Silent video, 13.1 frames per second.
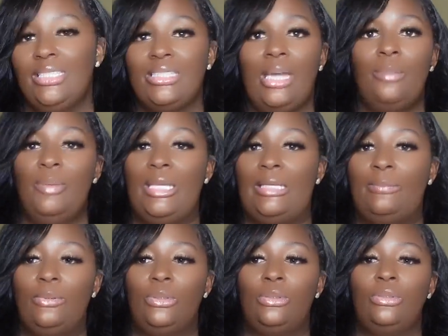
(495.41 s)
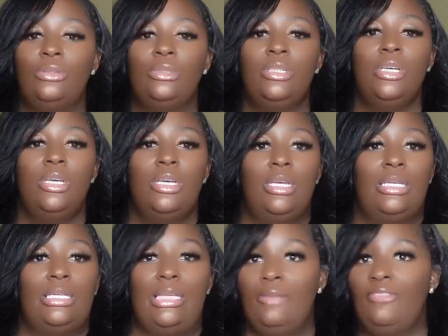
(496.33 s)
Some people
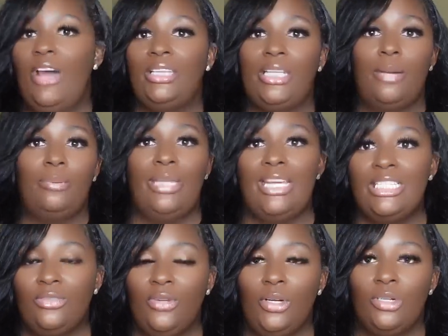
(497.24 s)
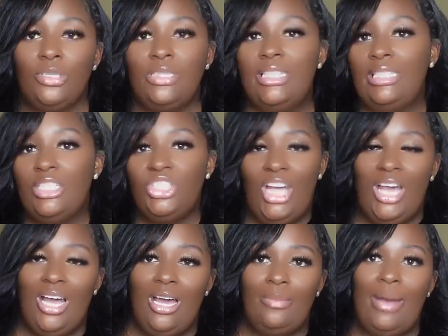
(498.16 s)
find their place first, then a
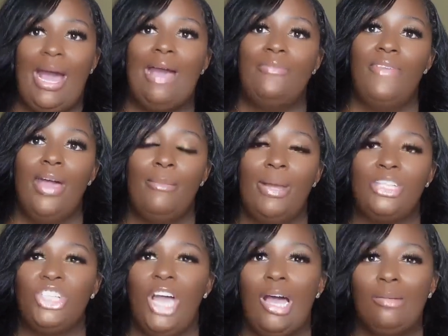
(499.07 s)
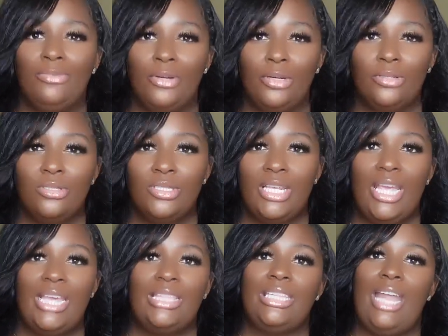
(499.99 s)
job. I found my job first,
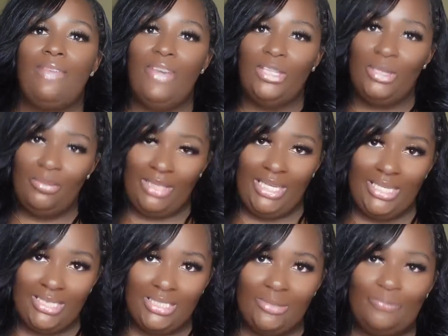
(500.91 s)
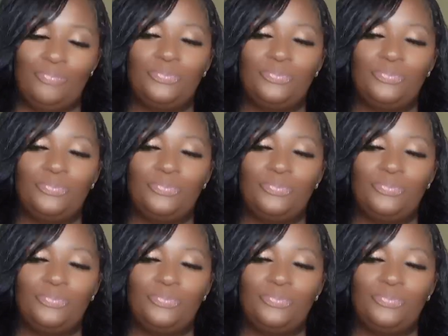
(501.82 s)
and then I found a place.